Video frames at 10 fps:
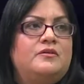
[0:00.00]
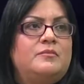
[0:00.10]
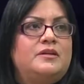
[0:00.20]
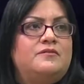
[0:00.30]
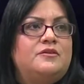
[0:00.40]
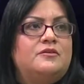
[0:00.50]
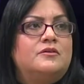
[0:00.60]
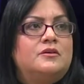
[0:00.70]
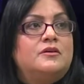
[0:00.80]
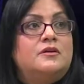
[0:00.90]
I mean, if you're
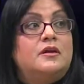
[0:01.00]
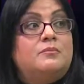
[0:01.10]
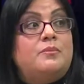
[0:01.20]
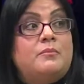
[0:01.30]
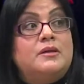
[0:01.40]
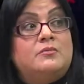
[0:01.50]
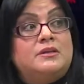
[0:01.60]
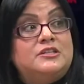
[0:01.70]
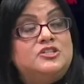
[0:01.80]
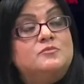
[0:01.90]
probably a
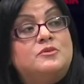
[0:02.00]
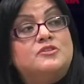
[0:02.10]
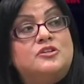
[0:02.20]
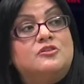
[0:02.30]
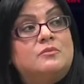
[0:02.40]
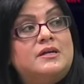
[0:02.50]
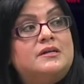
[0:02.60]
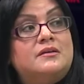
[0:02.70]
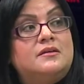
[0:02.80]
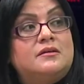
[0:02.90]
religious
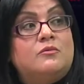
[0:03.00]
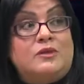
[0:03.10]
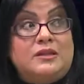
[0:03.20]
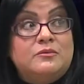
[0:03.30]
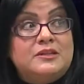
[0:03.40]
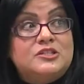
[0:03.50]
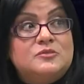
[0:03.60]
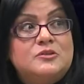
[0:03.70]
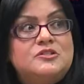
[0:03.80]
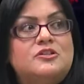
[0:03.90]
person, a really religious
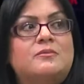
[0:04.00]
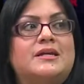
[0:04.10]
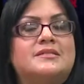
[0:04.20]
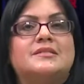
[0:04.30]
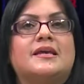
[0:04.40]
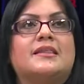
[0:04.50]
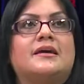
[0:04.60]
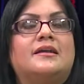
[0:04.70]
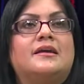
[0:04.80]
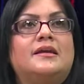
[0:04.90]
person, you might say
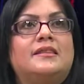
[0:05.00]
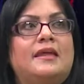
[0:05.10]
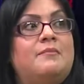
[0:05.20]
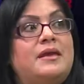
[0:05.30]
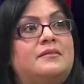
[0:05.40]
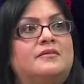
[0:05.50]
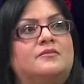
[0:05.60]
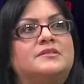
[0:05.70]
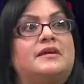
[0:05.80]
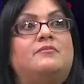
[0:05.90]
that
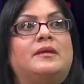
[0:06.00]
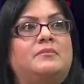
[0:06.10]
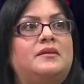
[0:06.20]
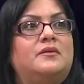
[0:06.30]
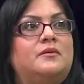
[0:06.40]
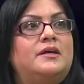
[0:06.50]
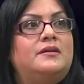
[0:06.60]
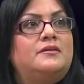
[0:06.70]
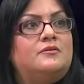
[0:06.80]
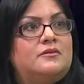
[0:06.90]
the devil made me do it,
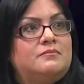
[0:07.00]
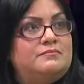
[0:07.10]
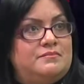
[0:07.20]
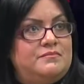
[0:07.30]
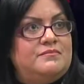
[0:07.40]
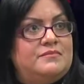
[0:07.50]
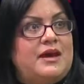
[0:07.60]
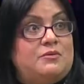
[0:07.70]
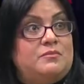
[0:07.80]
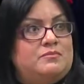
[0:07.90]
or
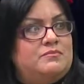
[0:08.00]
that would,